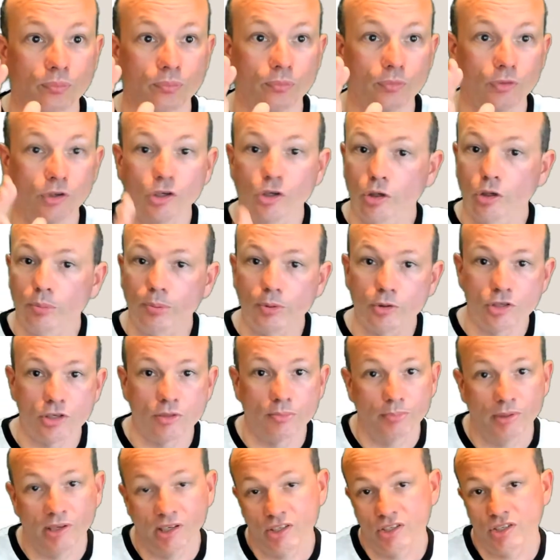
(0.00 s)
could have put some
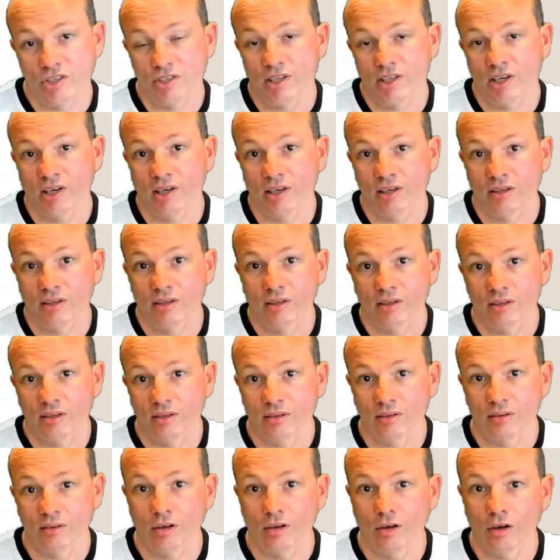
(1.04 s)
pictures there
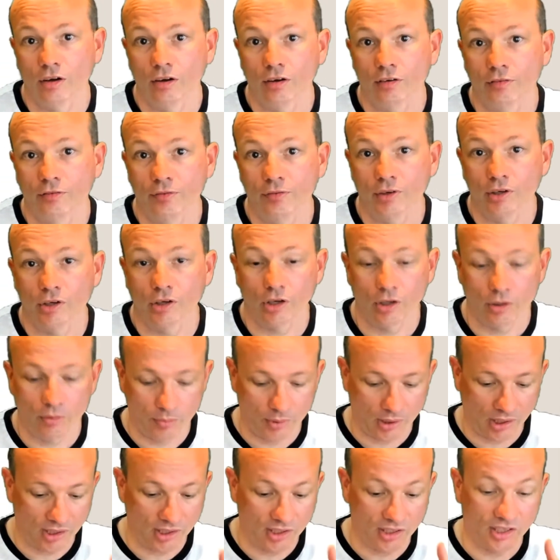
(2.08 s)
of
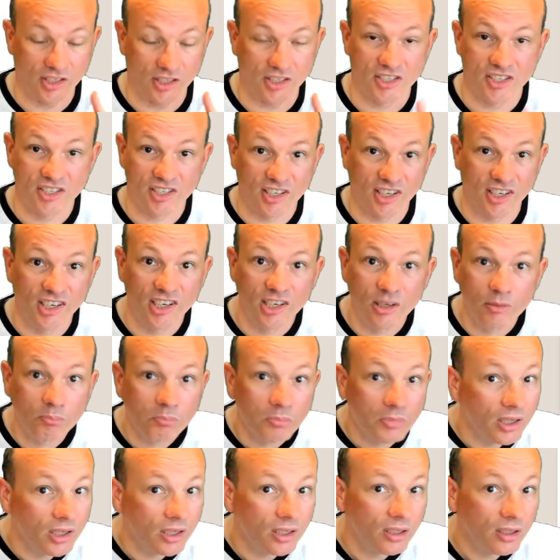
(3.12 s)
either the team,
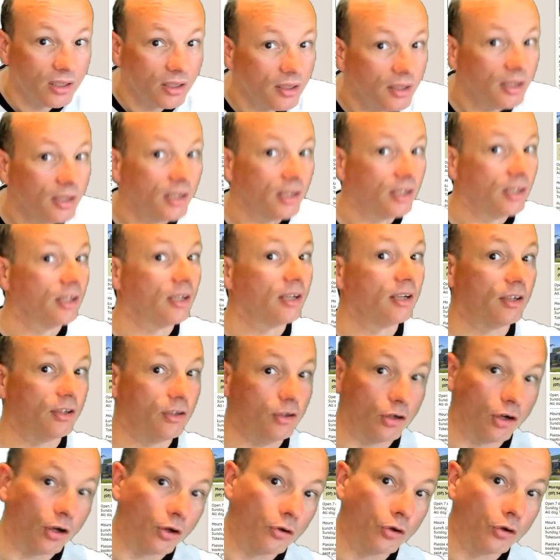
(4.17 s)

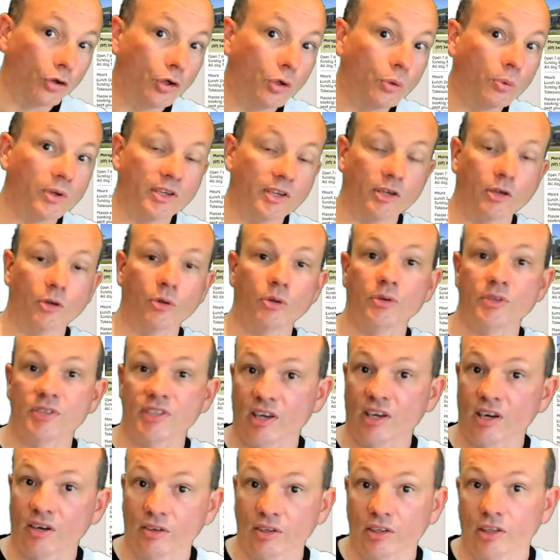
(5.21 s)
who's
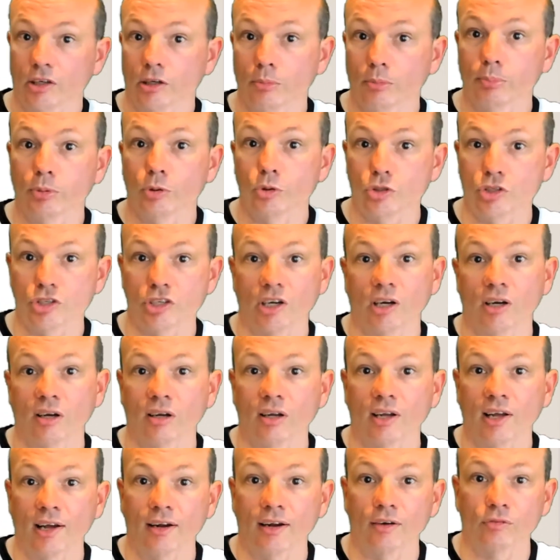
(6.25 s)
there in the
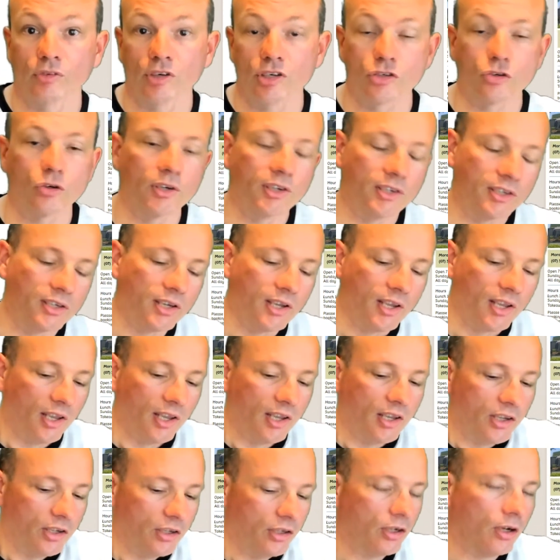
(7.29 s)
kombucha restaurant.
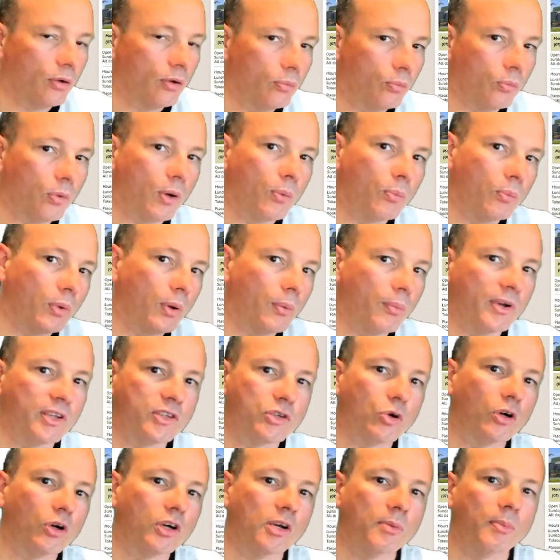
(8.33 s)
And when we're
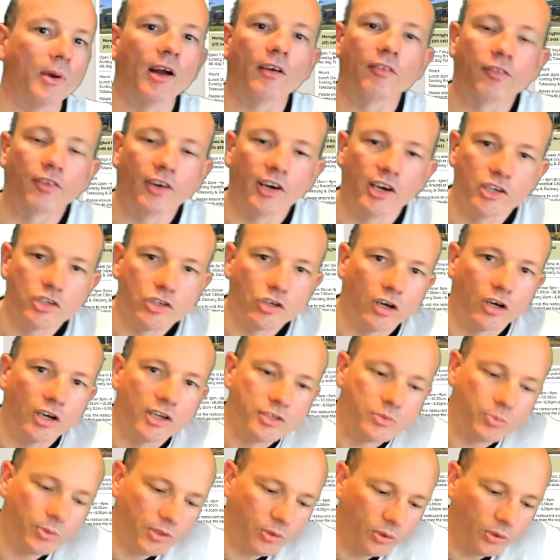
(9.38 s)
talking about
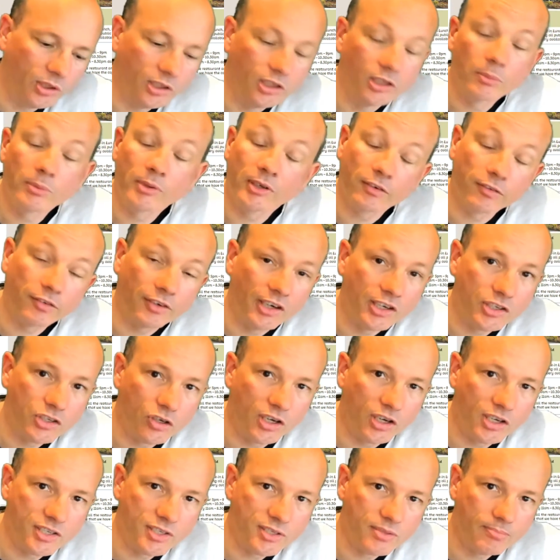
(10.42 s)
franchise, we do a little bit of
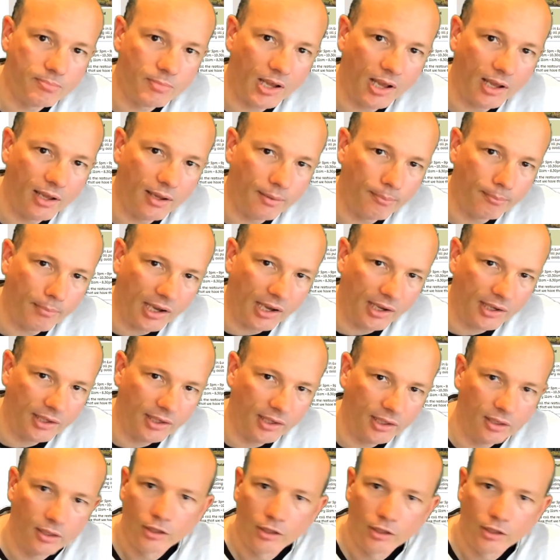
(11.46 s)
franchise marketing.